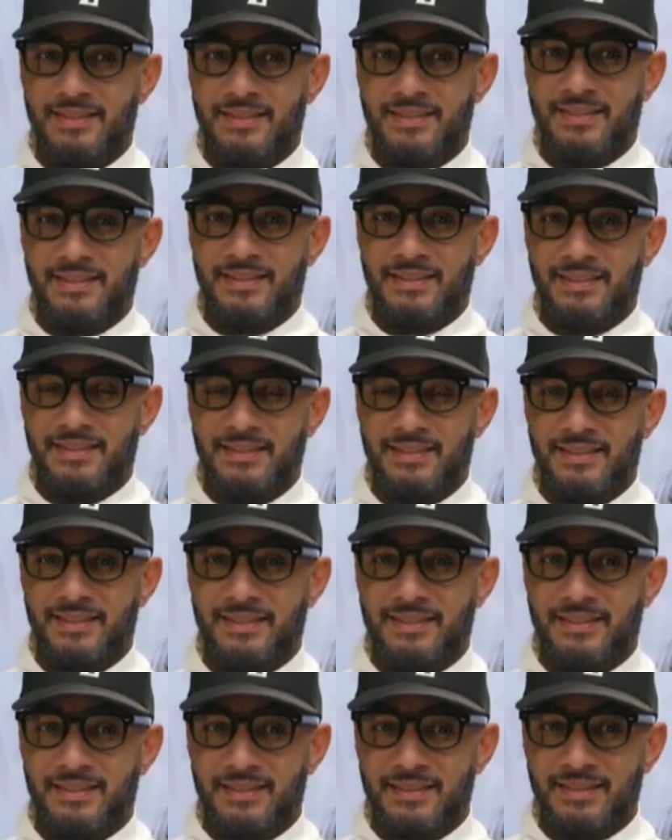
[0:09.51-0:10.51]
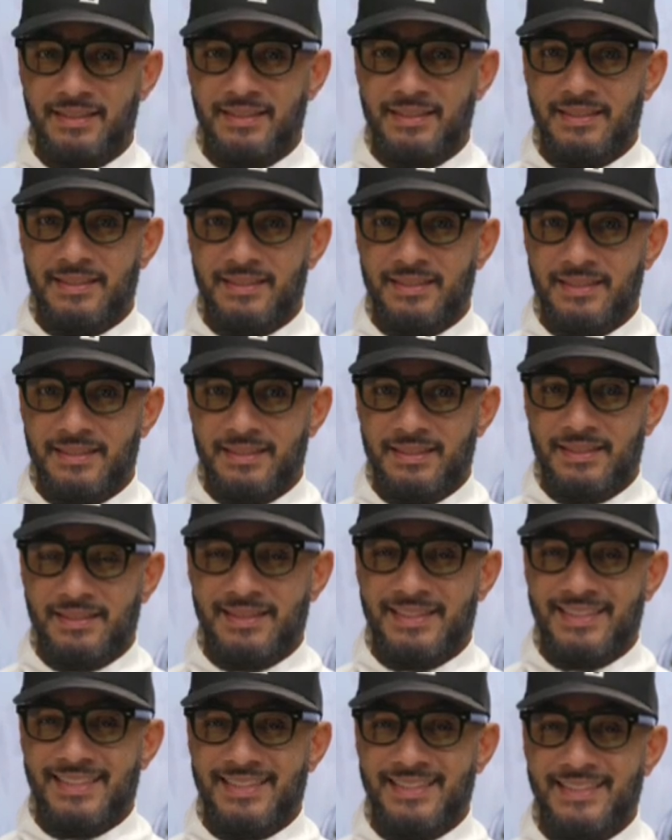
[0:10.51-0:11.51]

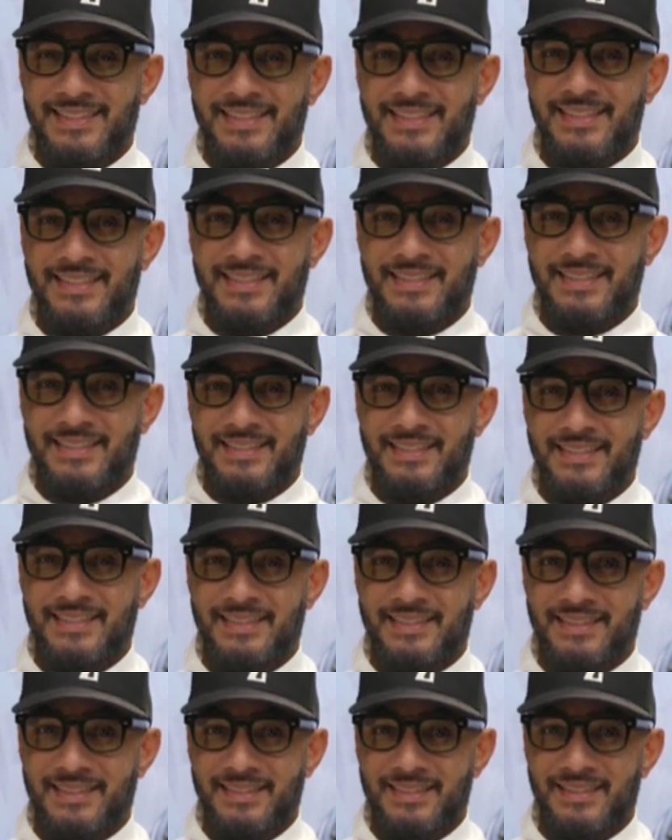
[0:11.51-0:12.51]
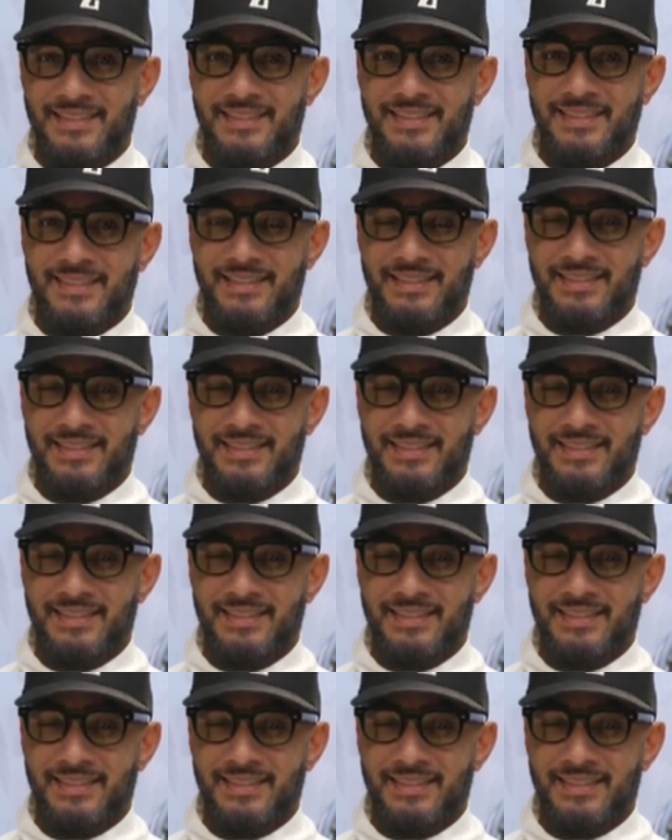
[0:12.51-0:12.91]
(not speaking)